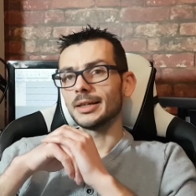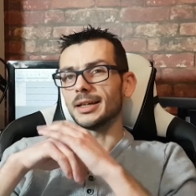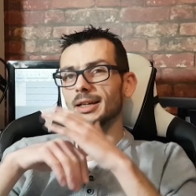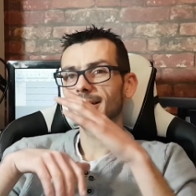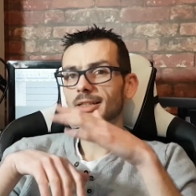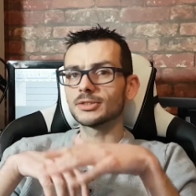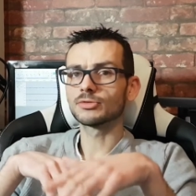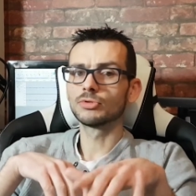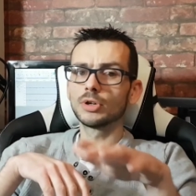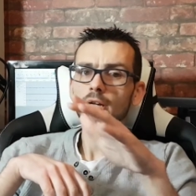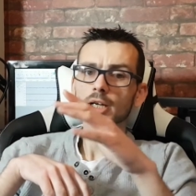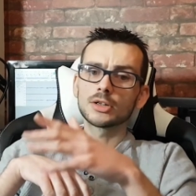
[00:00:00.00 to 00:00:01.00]
It's
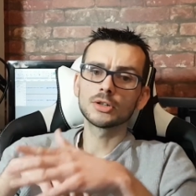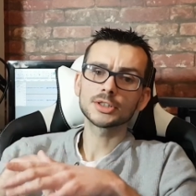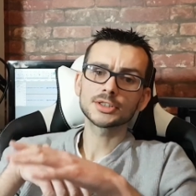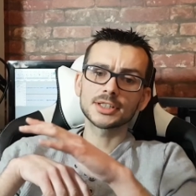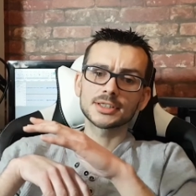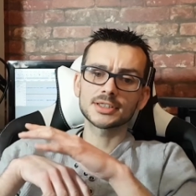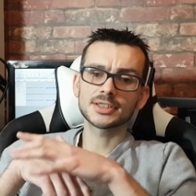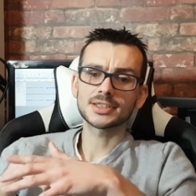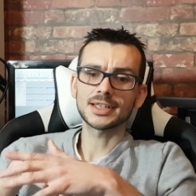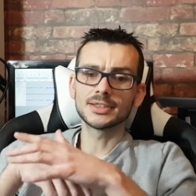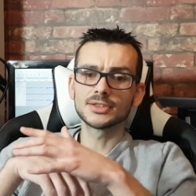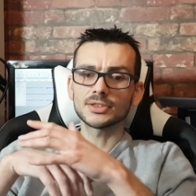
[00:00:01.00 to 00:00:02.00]
rollercoastered
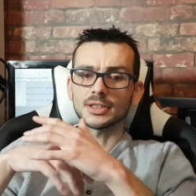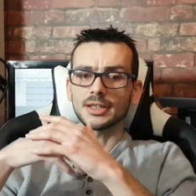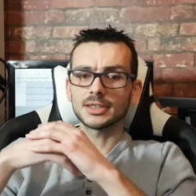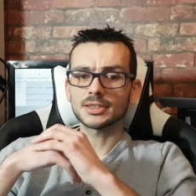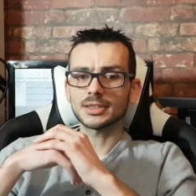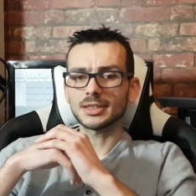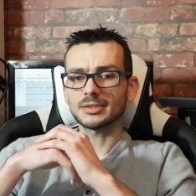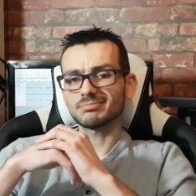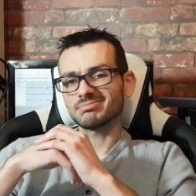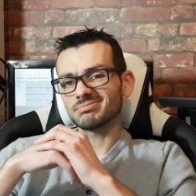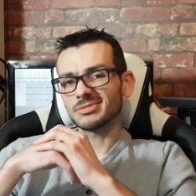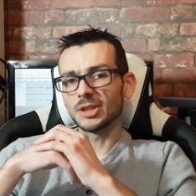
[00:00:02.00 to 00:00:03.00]
since and it's at
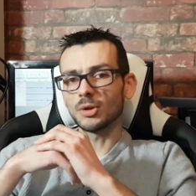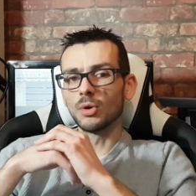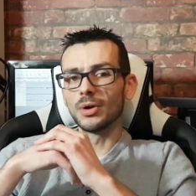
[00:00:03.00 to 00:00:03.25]
an